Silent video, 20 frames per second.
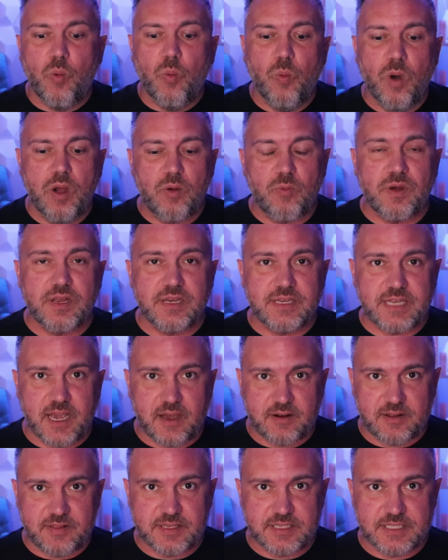What went
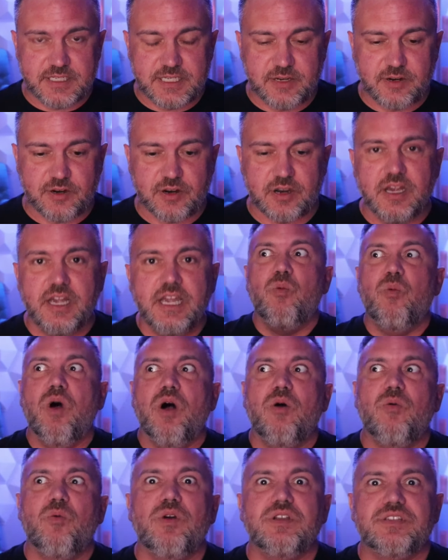down at this dinner?
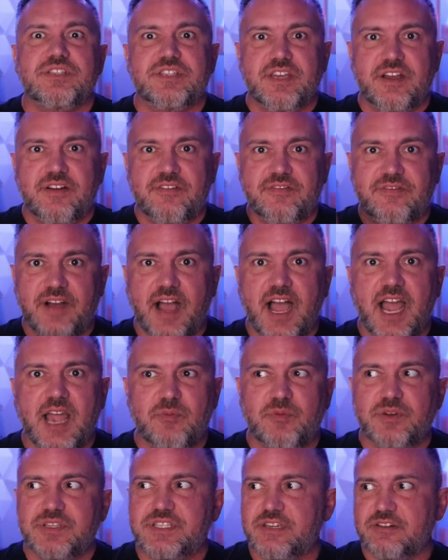What was the
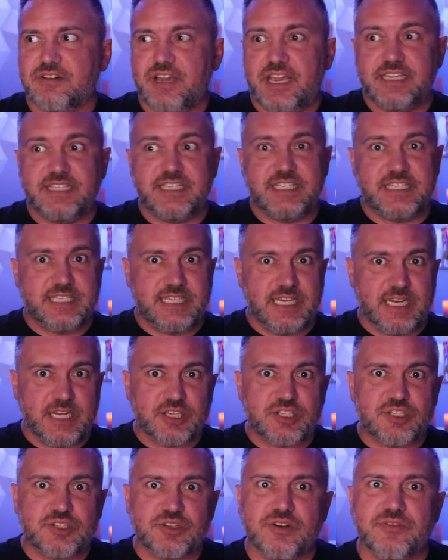vibe? Was there a
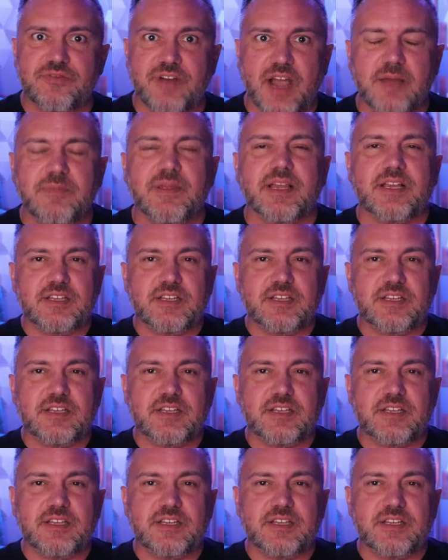sinister vibe?